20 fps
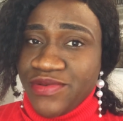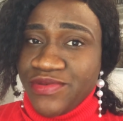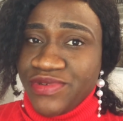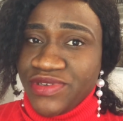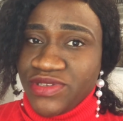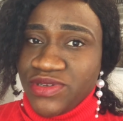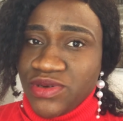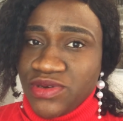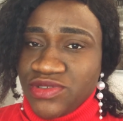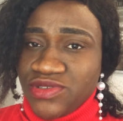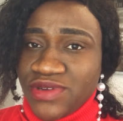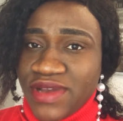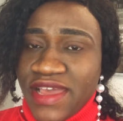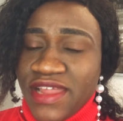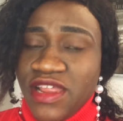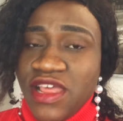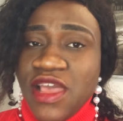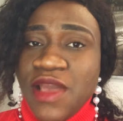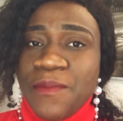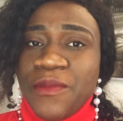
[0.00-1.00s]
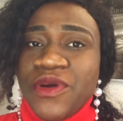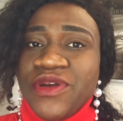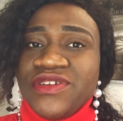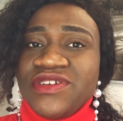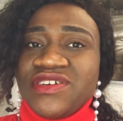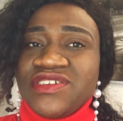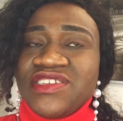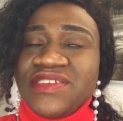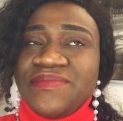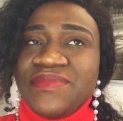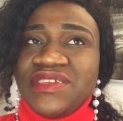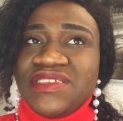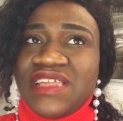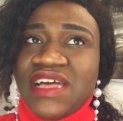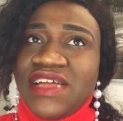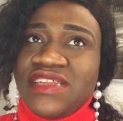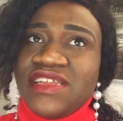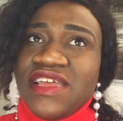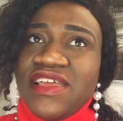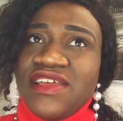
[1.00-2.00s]
results right but it doesn't mean
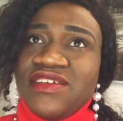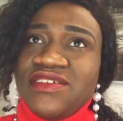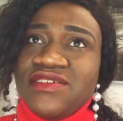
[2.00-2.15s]
that